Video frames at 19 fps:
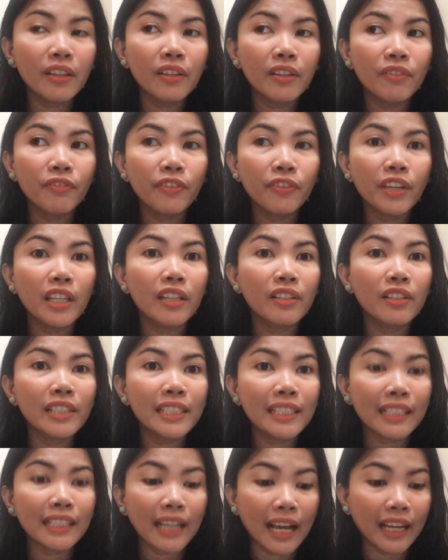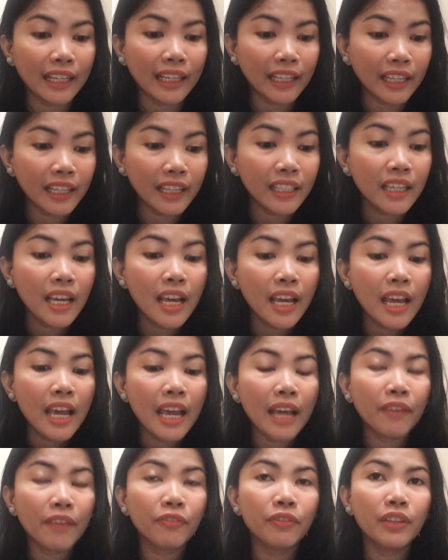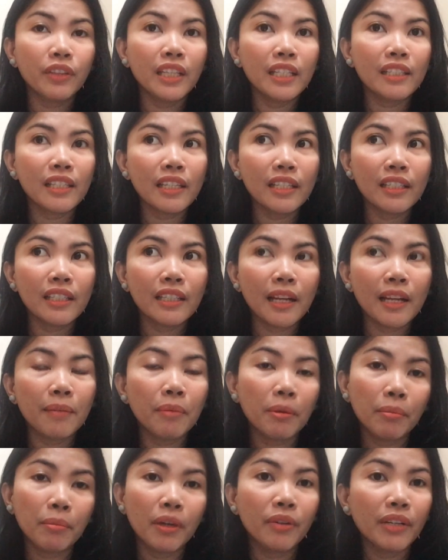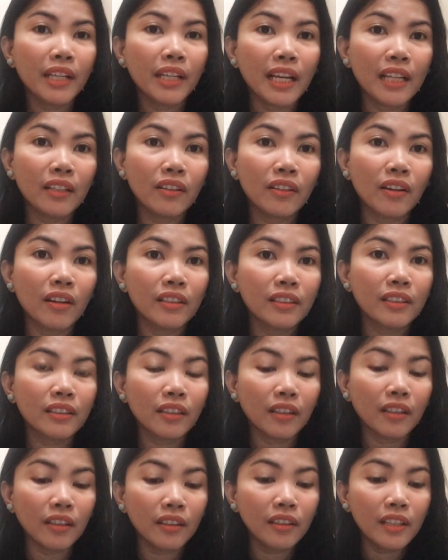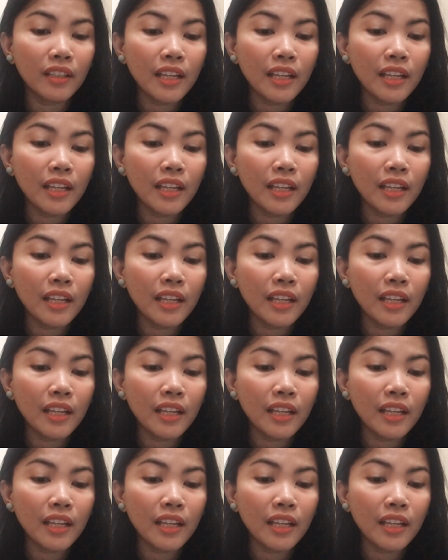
finger scanning. This is American Consul.